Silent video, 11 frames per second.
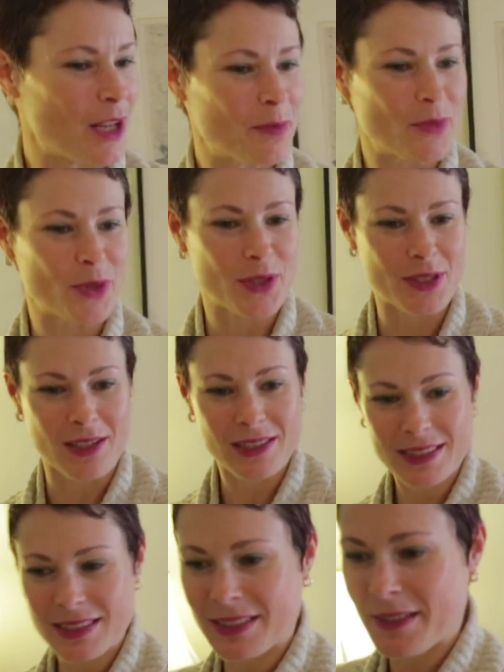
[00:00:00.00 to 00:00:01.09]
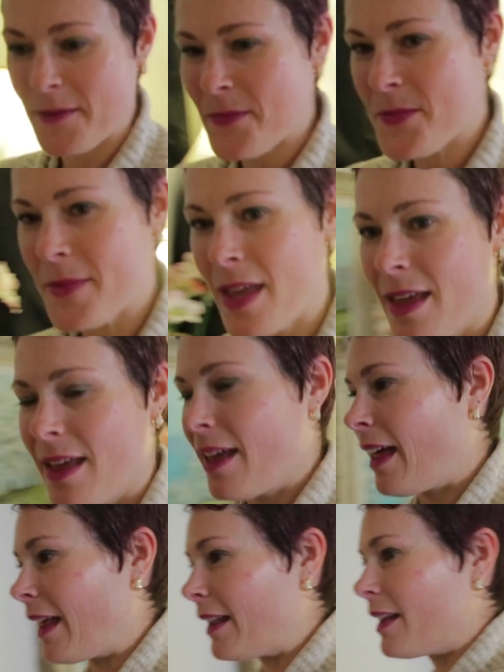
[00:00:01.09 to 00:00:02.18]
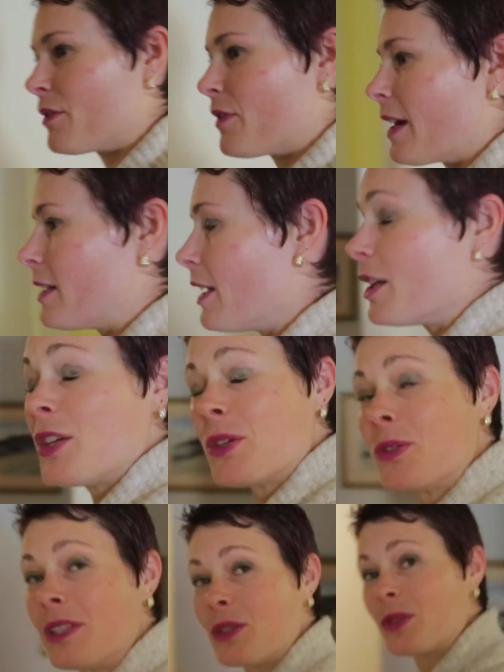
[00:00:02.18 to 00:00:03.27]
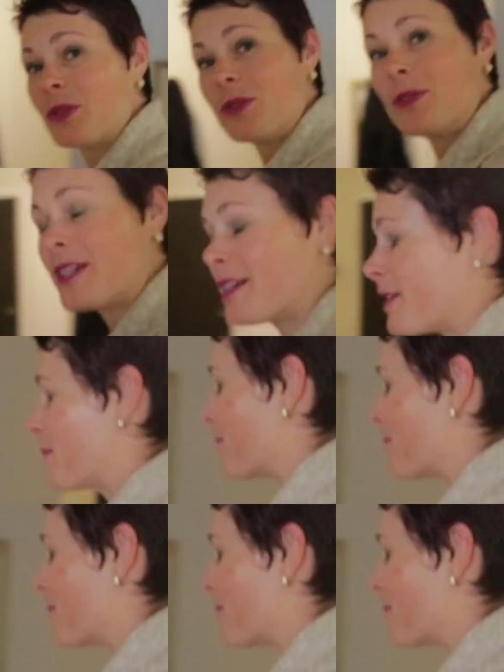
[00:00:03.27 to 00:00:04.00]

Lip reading: a lot more solid. So what does it change for the